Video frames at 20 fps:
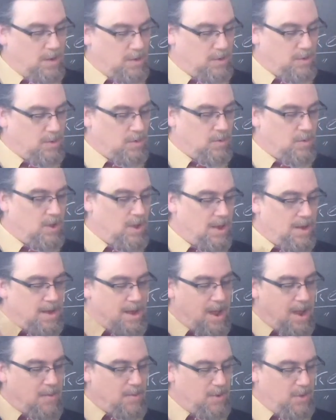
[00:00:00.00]
to
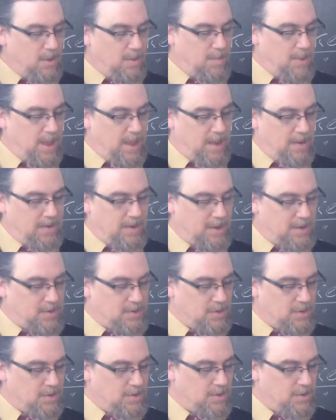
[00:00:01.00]
not really pay
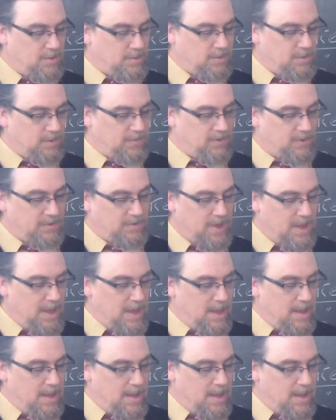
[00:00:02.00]
attention to. So he says,